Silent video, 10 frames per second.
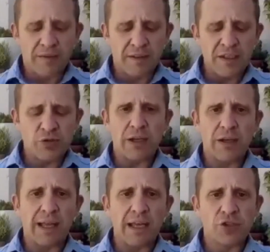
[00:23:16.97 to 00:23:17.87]
these
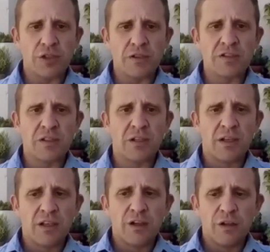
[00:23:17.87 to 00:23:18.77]
regulations
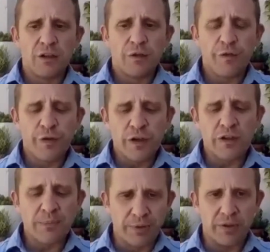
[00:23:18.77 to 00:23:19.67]

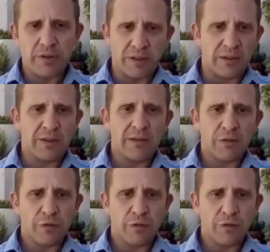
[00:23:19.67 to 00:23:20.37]
further burden